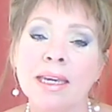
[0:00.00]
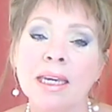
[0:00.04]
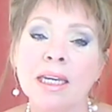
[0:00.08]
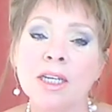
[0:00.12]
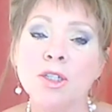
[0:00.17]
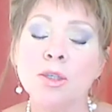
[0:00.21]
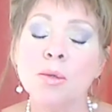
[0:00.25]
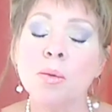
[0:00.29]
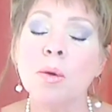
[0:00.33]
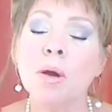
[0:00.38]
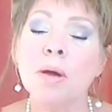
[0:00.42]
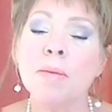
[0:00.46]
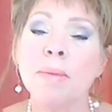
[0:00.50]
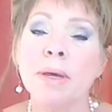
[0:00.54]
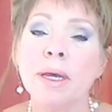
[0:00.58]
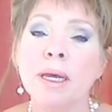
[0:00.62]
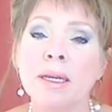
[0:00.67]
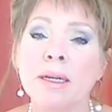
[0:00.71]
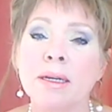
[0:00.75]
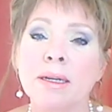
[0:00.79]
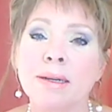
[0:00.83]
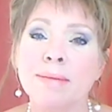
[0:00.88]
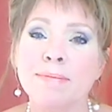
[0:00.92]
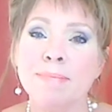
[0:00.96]
Each
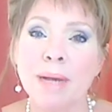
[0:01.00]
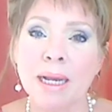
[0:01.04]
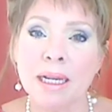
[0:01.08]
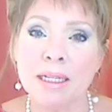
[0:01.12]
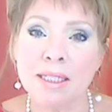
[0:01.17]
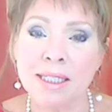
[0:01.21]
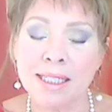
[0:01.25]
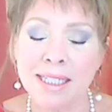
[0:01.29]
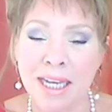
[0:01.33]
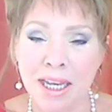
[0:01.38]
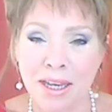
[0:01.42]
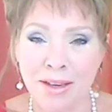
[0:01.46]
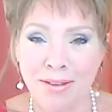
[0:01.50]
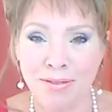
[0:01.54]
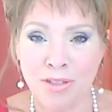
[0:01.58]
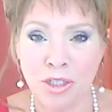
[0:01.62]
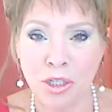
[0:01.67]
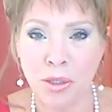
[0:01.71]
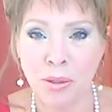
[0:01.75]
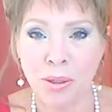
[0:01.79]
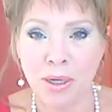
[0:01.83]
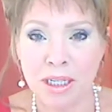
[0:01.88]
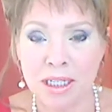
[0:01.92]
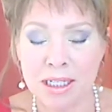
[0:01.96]
woman must give
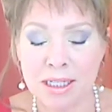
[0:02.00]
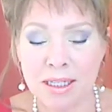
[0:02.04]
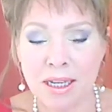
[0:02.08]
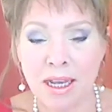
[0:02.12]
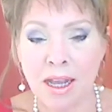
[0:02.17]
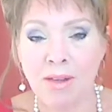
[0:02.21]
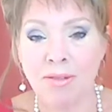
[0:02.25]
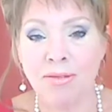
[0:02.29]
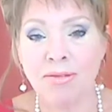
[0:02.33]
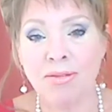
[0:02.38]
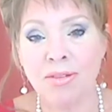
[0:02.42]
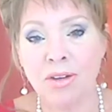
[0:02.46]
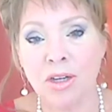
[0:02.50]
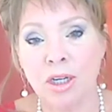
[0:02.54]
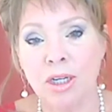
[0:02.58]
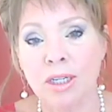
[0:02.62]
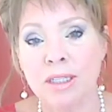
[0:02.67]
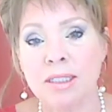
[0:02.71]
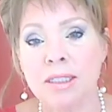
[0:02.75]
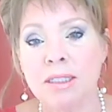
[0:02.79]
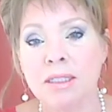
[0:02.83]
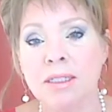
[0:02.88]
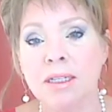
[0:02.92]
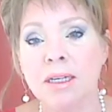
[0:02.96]
to herself
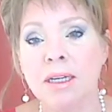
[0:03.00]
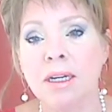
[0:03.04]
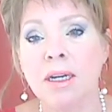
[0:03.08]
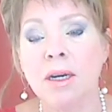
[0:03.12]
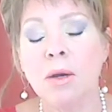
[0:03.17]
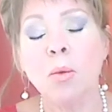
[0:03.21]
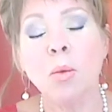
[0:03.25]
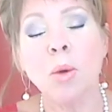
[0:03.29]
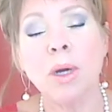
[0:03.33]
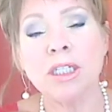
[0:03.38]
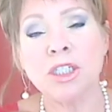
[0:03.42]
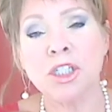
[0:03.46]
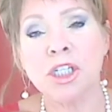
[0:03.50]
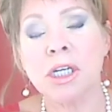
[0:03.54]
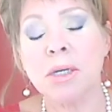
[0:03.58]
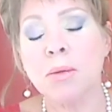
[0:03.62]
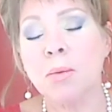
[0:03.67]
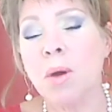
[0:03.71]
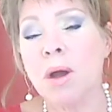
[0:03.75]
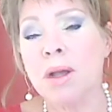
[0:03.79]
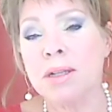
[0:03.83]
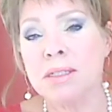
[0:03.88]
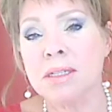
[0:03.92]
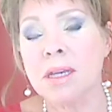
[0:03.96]
first what she
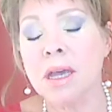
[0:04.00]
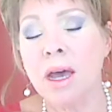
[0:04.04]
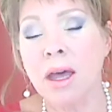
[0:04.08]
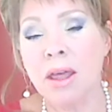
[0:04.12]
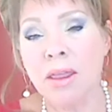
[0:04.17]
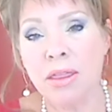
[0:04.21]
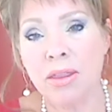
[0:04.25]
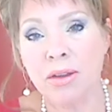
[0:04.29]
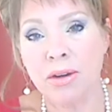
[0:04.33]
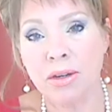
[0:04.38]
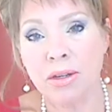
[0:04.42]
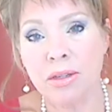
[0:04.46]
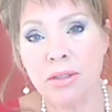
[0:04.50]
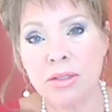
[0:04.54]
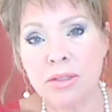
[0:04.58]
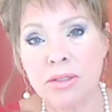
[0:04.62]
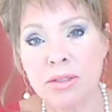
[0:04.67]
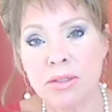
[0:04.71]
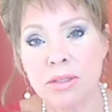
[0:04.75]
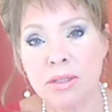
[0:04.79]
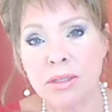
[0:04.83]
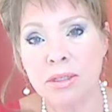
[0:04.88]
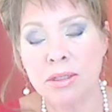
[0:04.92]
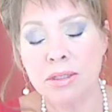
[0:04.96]
wants
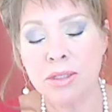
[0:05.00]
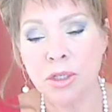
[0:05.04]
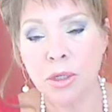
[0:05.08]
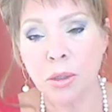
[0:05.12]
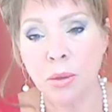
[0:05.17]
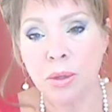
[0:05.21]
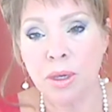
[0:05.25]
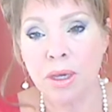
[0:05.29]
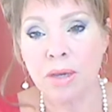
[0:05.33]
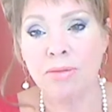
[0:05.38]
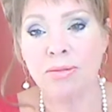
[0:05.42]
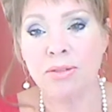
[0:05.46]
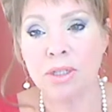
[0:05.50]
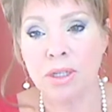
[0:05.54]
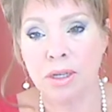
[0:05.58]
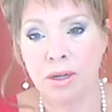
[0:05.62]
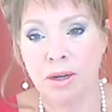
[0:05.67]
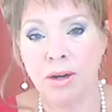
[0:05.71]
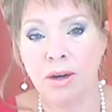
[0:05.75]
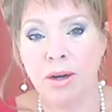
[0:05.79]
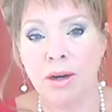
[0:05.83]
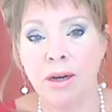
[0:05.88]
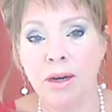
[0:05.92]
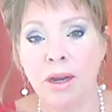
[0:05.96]
others to give to
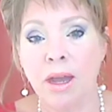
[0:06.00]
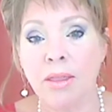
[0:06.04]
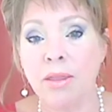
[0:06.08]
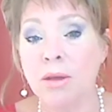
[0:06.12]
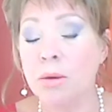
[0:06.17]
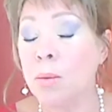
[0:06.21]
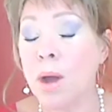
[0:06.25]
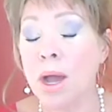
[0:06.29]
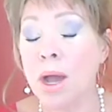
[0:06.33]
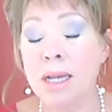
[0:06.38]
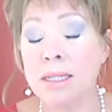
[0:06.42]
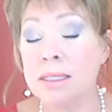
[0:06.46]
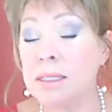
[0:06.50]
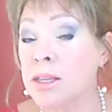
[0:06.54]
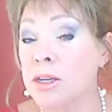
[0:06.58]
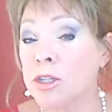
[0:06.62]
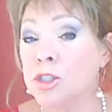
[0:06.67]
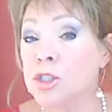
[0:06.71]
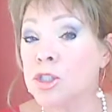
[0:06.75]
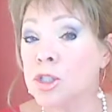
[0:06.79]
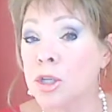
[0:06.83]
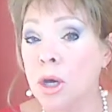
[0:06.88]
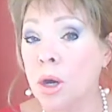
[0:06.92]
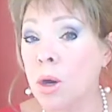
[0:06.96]
her. Otherwise,
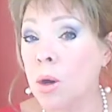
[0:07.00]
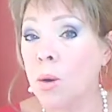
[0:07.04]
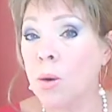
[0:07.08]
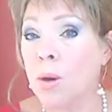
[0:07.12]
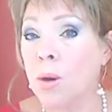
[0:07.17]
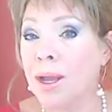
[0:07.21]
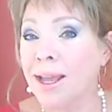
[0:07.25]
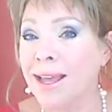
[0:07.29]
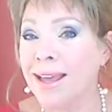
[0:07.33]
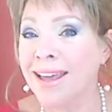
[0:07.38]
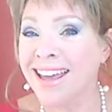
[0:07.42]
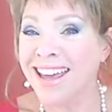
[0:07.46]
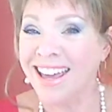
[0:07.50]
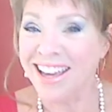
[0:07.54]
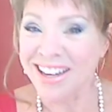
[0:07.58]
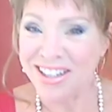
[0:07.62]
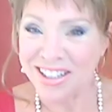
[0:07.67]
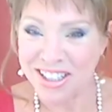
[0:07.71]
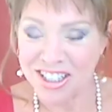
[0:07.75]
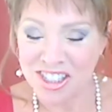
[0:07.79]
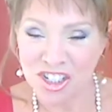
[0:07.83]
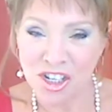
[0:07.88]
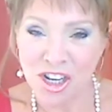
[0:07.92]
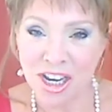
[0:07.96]
there's no
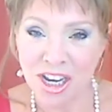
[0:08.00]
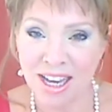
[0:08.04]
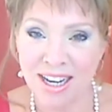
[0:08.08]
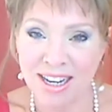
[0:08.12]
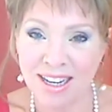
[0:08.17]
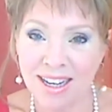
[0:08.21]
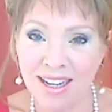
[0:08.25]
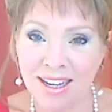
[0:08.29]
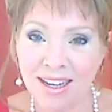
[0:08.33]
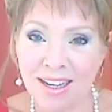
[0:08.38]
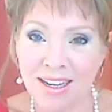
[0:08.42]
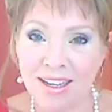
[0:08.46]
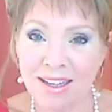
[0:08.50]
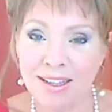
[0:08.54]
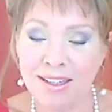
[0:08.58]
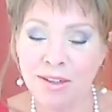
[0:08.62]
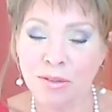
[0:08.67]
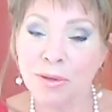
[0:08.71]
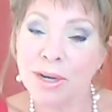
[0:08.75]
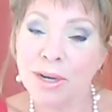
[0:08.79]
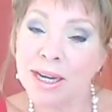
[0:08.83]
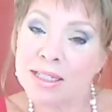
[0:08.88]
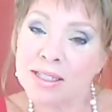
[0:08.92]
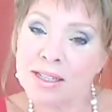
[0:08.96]
energetic
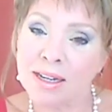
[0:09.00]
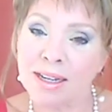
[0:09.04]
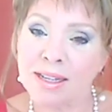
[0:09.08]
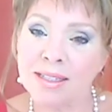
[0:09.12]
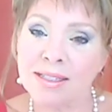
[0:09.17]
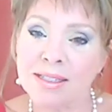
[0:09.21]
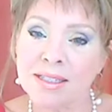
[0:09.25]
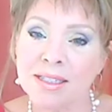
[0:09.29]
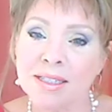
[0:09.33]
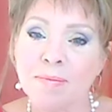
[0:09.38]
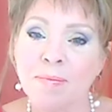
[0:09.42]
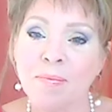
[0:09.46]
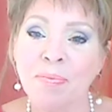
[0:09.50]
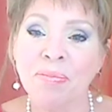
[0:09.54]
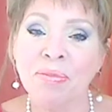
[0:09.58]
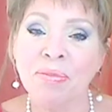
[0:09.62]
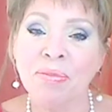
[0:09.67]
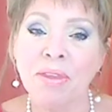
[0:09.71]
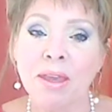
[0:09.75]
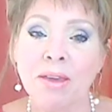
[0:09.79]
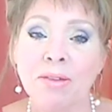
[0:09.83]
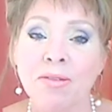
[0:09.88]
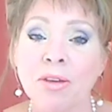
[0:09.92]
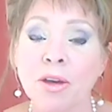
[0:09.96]
resonance.
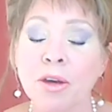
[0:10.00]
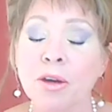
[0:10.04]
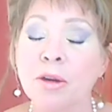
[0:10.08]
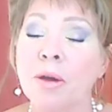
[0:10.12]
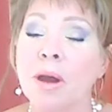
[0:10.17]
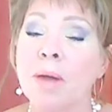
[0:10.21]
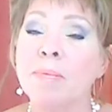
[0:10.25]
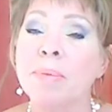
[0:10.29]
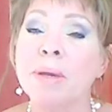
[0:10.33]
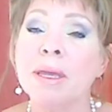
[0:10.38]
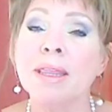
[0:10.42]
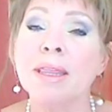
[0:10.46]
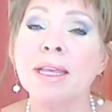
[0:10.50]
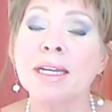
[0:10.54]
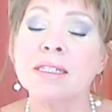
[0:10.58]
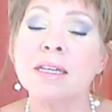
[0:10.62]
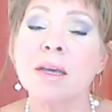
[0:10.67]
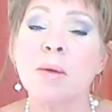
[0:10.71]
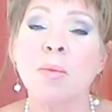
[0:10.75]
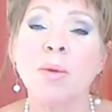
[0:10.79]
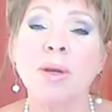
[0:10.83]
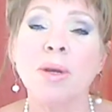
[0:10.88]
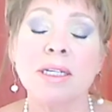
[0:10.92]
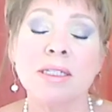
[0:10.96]
If you're grumpy that
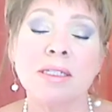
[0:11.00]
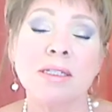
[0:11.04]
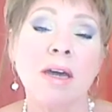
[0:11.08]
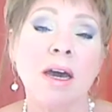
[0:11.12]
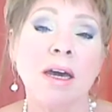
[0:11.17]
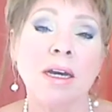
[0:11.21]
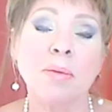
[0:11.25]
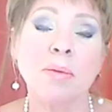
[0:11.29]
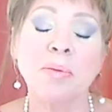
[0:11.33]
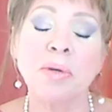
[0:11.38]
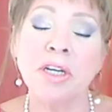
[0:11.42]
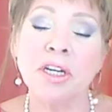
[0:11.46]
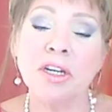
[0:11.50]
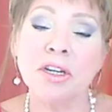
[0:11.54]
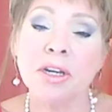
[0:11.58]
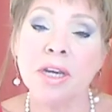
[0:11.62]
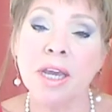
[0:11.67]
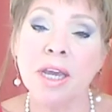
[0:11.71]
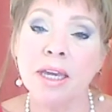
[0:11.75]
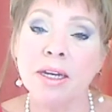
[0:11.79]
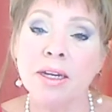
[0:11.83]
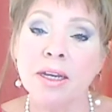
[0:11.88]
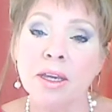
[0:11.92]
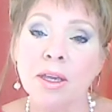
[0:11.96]
someone is not
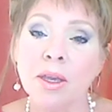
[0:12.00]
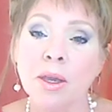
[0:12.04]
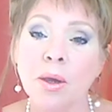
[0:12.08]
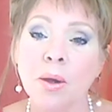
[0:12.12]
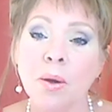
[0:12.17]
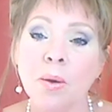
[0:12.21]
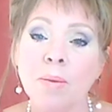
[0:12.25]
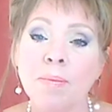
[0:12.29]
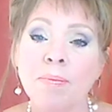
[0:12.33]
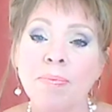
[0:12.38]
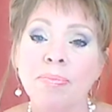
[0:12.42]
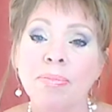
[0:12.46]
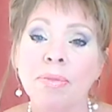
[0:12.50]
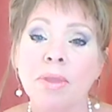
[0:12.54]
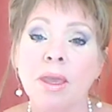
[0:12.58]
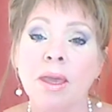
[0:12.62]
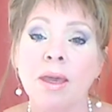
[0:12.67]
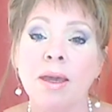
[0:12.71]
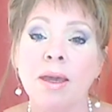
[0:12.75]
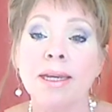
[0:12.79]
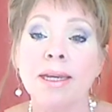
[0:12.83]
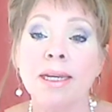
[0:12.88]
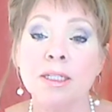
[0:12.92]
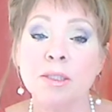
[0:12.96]
appreciating you,
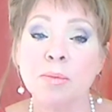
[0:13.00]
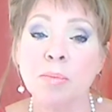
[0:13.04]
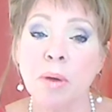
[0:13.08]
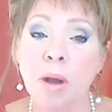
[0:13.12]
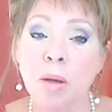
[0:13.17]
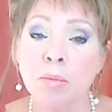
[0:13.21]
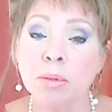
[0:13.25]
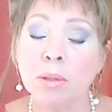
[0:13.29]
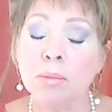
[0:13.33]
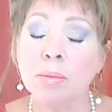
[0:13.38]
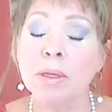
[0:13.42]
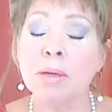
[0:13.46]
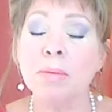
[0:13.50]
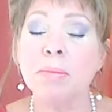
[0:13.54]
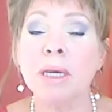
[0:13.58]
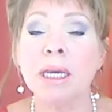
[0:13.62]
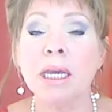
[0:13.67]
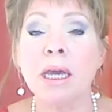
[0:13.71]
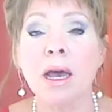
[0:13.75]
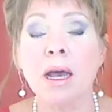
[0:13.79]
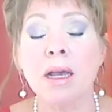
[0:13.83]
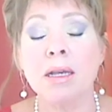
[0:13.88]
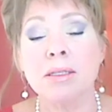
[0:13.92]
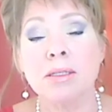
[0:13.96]
it's probably
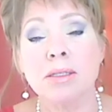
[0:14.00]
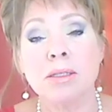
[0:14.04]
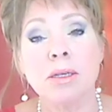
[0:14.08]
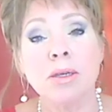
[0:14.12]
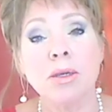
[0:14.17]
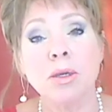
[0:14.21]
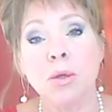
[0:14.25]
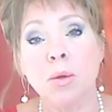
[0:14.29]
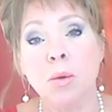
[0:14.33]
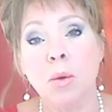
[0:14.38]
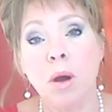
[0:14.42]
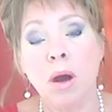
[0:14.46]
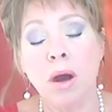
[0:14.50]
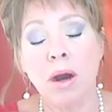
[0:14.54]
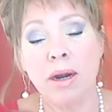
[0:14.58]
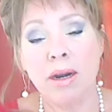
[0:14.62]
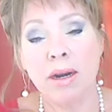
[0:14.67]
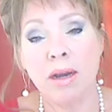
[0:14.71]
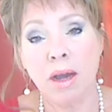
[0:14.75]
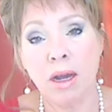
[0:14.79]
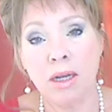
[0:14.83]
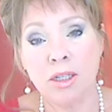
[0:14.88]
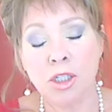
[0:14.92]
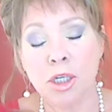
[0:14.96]
because you
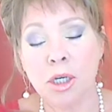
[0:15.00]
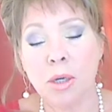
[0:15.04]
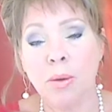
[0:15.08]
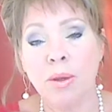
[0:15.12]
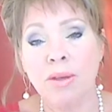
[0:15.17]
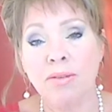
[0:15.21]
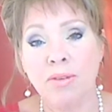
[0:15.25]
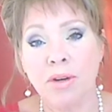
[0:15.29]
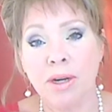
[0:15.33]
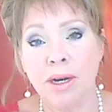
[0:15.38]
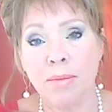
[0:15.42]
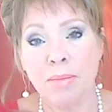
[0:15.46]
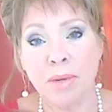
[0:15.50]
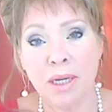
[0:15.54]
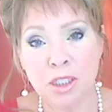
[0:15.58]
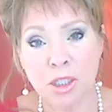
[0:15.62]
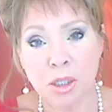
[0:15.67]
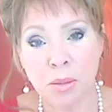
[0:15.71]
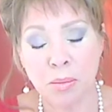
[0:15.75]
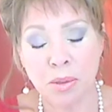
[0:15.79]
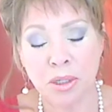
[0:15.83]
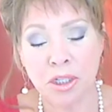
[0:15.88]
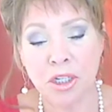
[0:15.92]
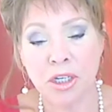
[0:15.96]
are not showing very
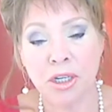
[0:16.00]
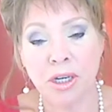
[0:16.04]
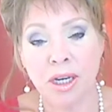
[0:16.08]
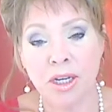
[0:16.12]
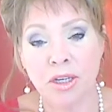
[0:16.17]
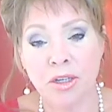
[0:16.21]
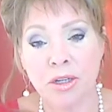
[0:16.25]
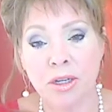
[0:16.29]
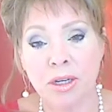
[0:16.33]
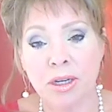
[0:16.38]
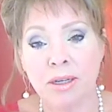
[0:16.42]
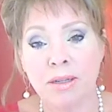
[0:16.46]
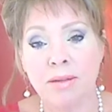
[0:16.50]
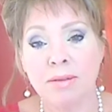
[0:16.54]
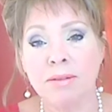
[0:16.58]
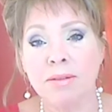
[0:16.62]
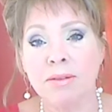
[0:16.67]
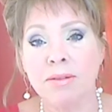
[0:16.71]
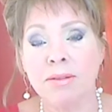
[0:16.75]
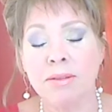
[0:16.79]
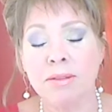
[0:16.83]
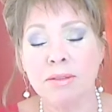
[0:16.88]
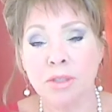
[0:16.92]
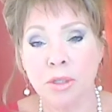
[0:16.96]
much appreciation
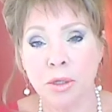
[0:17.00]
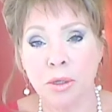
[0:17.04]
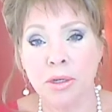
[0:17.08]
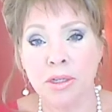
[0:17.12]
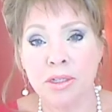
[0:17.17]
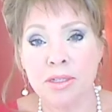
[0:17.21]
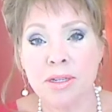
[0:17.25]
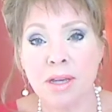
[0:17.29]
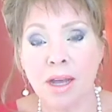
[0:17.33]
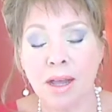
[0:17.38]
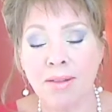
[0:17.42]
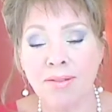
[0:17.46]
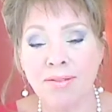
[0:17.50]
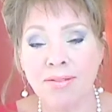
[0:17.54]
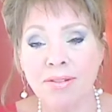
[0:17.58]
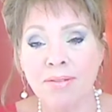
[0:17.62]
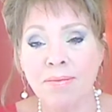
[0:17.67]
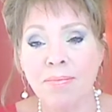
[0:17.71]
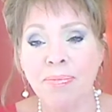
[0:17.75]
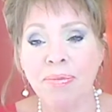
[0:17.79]
to yourself.